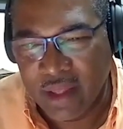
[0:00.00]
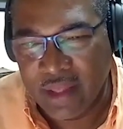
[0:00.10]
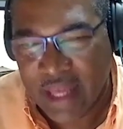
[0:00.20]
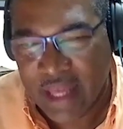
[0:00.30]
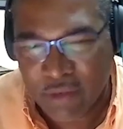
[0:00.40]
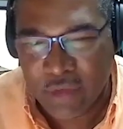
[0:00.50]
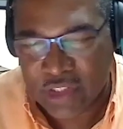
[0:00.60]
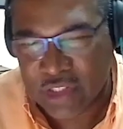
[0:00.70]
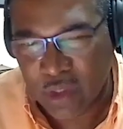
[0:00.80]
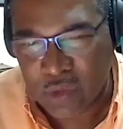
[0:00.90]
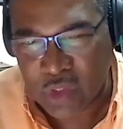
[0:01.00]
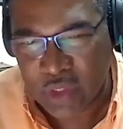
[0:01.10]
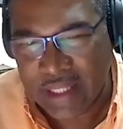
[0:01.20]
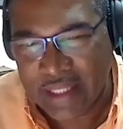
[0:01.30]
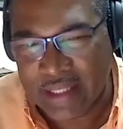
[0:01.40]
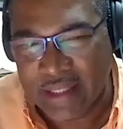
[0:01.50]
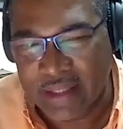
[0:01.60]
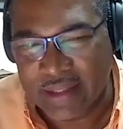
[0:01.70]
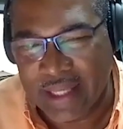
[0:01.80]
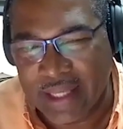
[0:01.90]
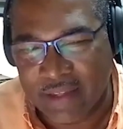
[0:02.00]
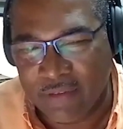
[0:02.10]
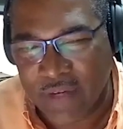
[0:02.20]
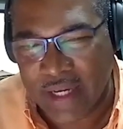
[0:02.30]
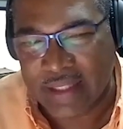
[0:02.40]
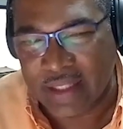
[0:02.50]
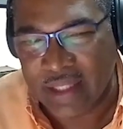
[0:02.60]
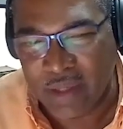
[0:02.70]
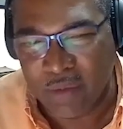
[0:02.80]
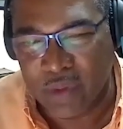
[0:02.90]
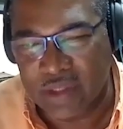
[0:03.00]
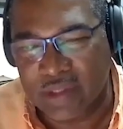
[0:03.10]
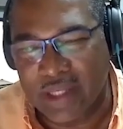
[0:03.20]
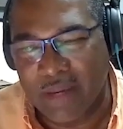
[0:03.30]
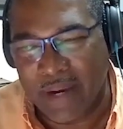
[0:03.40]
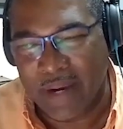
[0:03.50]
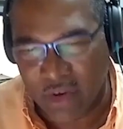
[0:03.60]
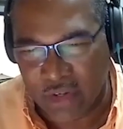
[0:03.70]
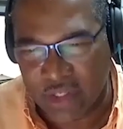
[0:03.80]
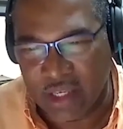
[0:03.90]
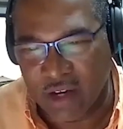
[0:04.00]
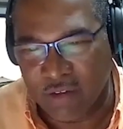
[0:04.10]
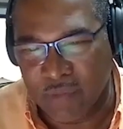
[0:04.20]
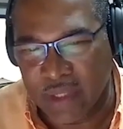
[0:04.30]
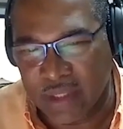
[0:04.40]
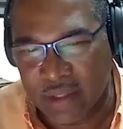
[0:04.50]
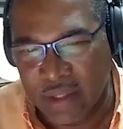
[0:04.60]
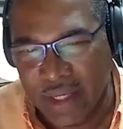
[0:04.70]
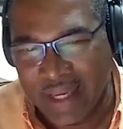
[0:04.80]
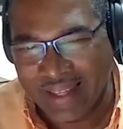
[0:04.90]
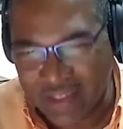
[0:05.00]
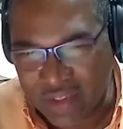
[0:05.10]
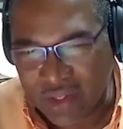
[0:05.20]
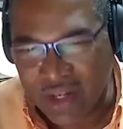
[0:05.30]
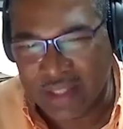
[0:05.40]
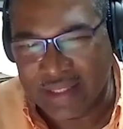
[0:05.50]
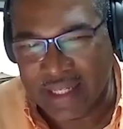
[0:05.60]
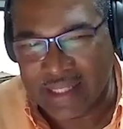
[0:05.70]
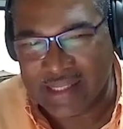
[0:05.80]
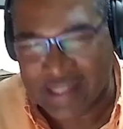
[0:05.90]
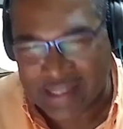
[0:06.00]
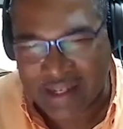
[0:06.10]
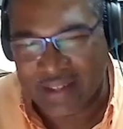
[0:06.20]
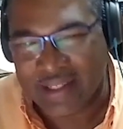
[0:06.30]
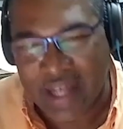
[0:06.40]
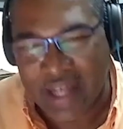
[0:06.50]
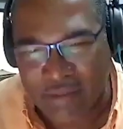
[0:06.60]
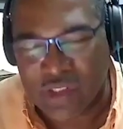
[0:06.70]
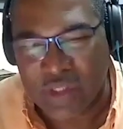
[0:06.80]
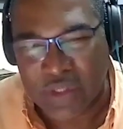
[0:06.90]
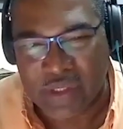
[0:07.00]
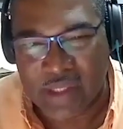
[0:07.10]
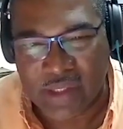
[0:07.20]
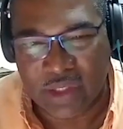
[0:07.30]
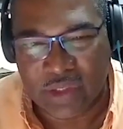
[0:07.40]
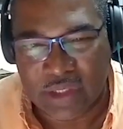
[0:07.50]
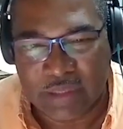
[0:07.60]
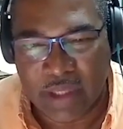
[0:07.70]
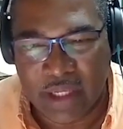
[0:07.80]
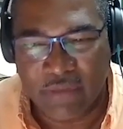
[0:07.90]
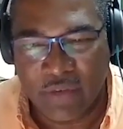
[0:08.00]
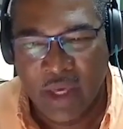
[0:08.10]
never reached out. So he didn't take the fact that he was a minority government into context and start to have serious discussions. I mean,